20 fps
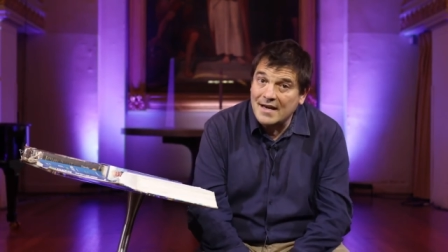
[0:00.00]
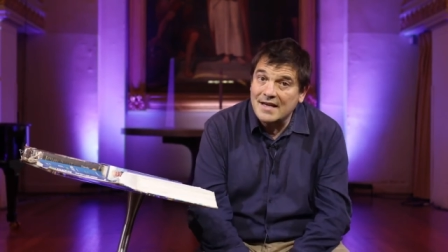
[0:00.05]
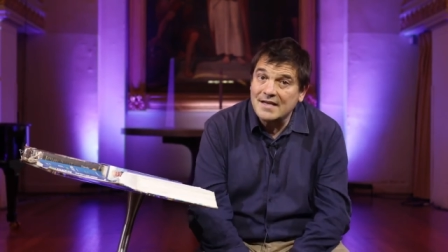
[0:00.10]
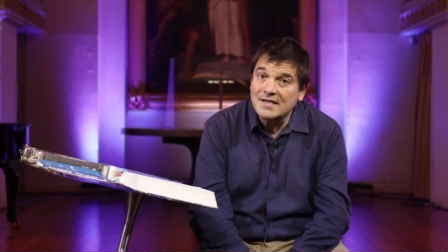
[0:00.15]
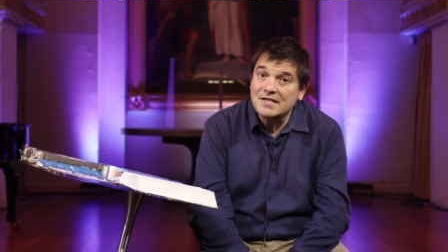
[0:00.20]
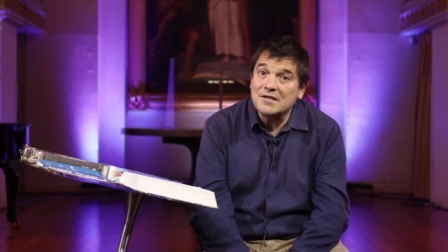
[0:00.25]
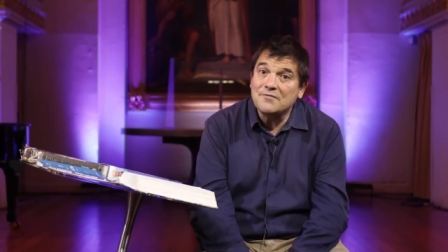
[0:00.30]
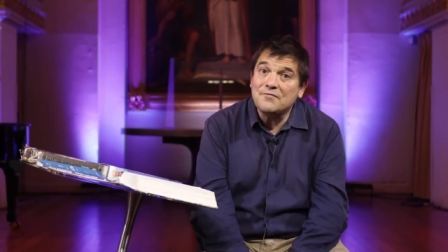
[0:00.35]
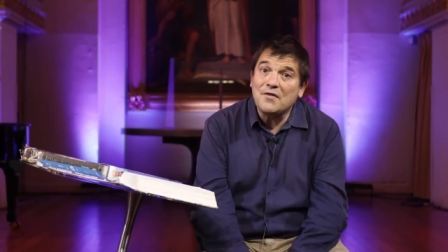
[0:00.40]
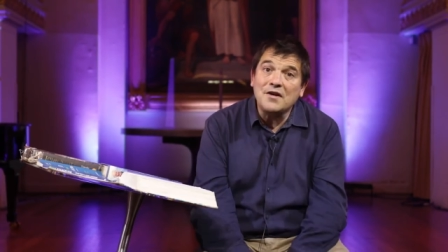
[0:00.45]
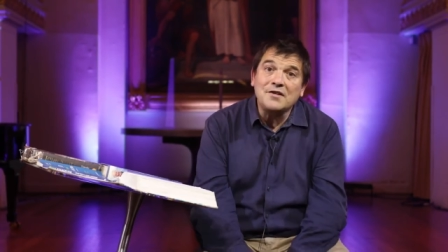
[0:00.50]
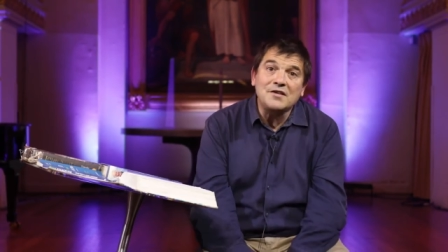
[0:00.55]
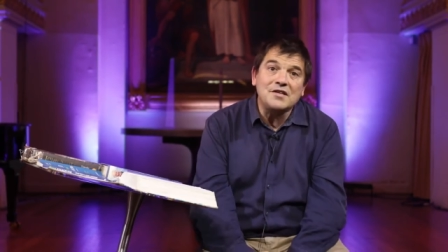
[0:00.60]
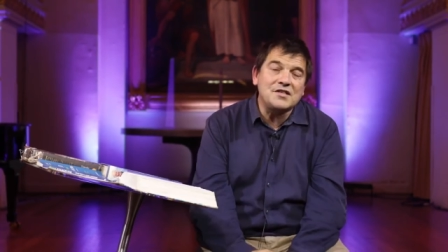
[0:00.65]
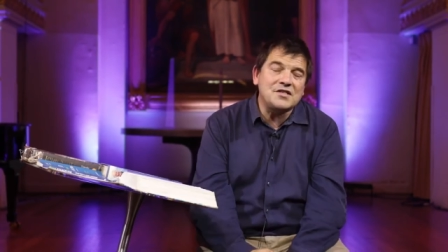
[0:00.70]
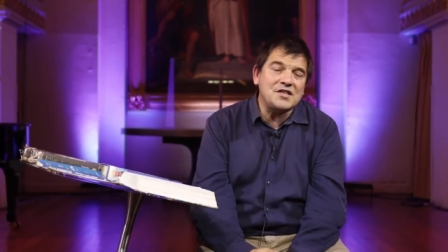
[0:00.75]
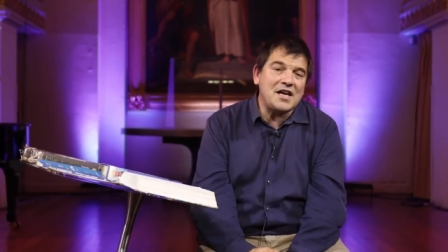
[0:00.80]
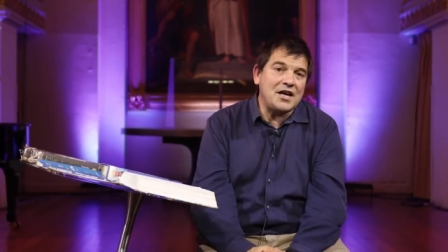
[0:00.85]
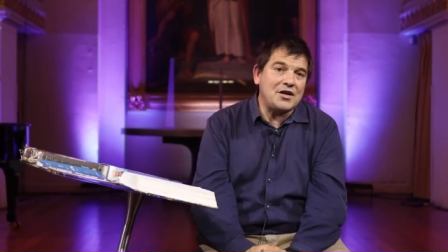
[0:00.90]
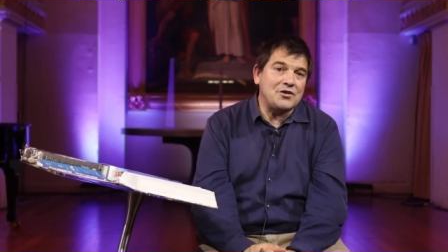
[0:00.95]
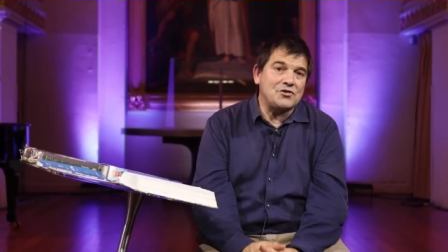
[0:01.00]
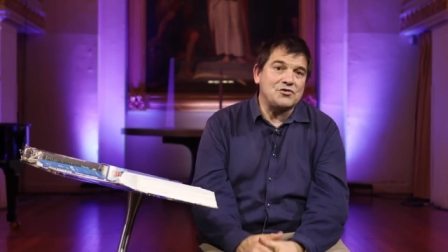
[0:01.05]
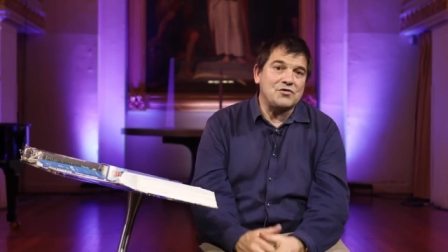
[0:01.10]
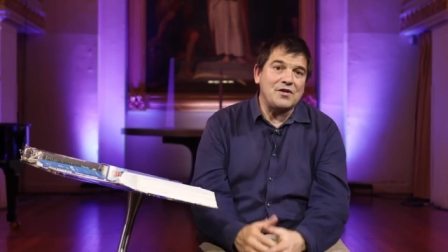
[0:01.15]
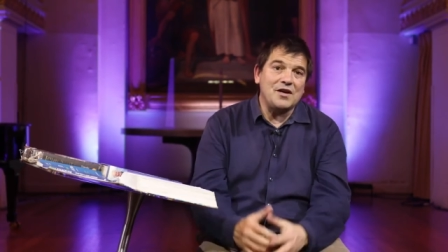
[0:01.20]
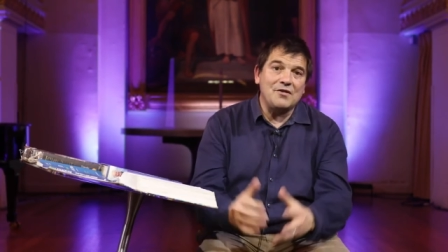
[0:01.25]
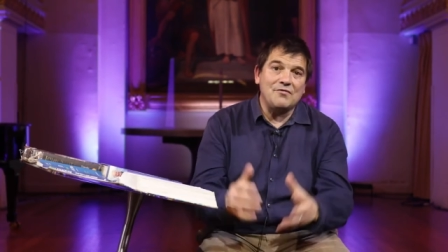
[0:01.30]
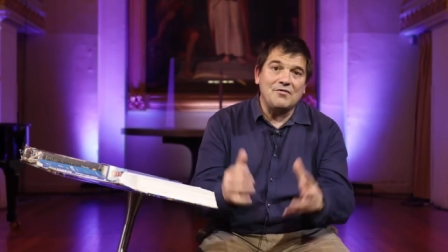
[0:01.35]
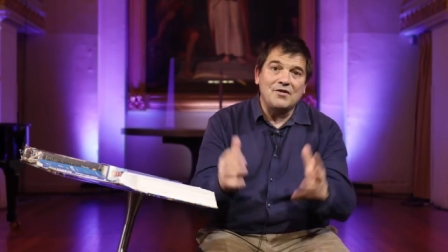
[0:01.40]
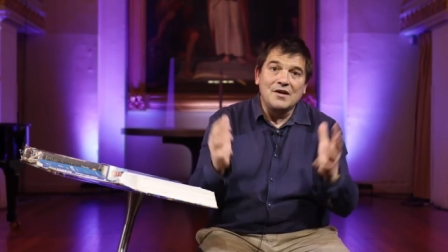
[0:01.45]
his devoted
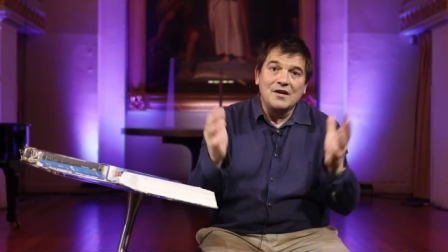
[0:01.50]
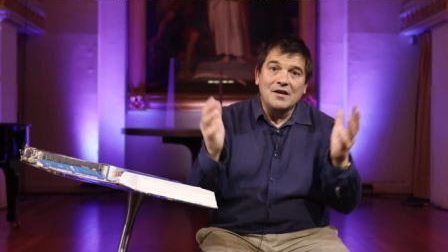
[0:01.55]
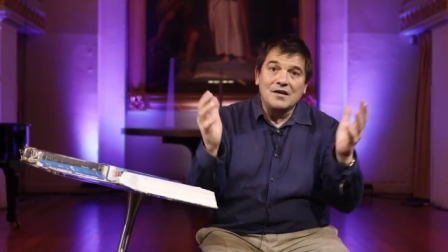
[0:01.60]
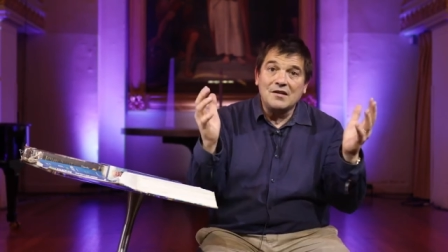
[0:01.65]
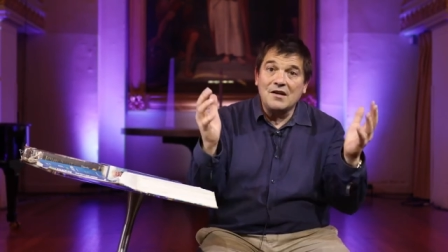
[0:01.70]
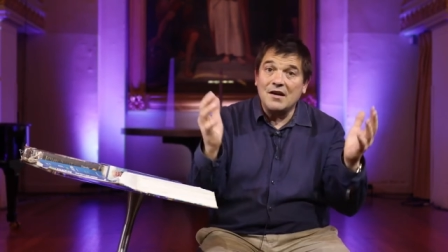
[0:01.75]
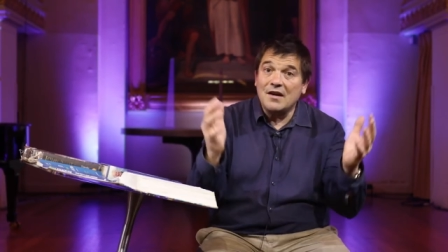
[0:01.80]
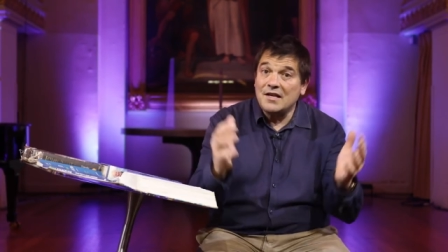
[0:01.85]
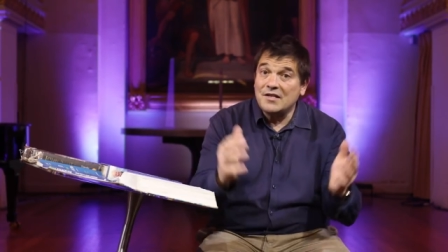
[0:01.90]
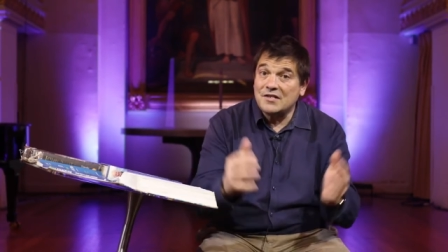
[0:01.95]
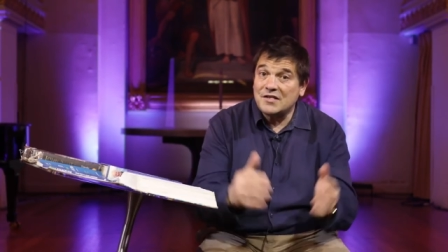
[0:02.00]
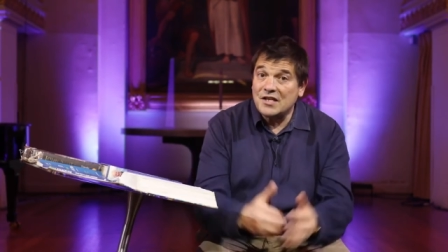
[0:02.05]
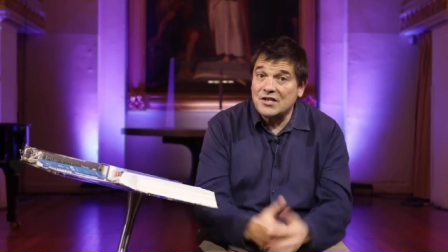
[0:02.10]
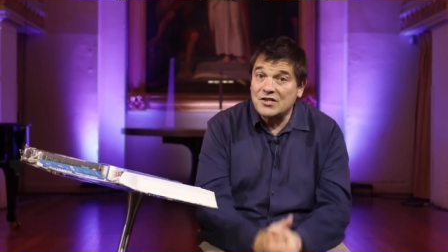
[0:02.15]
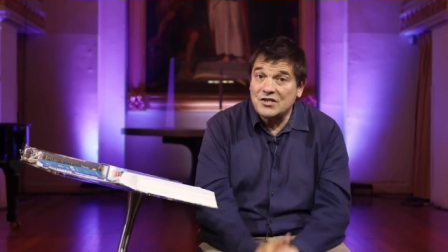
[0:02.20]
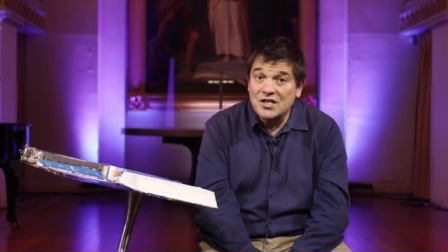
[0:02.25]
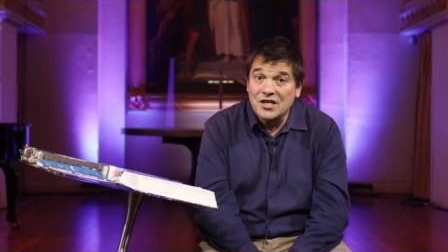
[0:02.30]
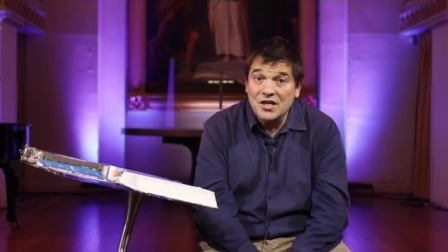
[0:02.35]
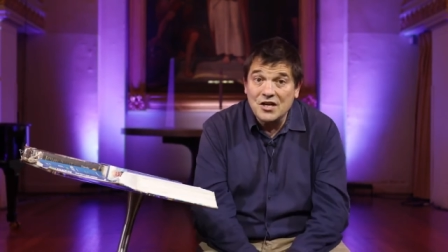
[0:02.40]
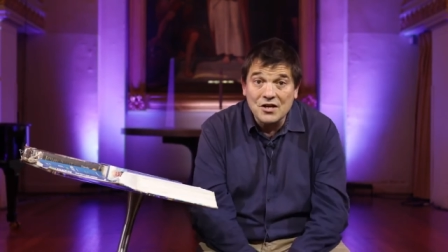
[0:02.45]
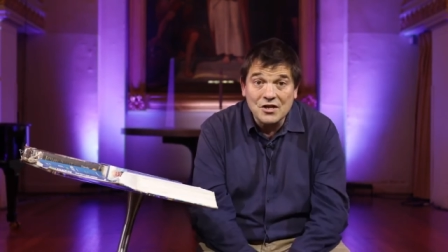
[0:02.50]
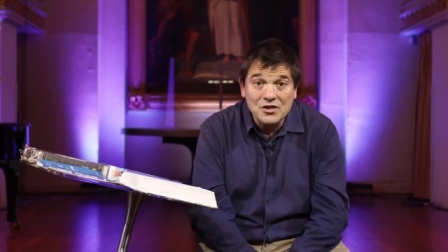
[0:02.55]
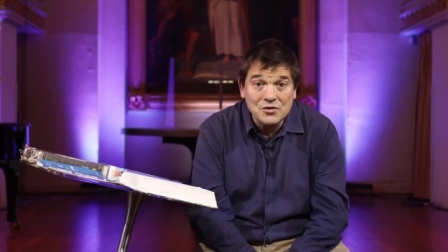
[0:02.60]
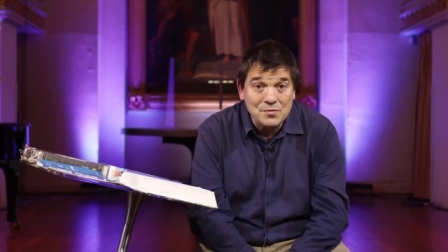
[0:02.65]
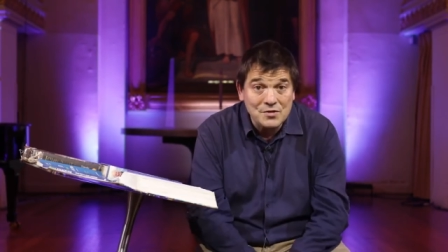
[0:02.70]
secretary of nearly sixty years,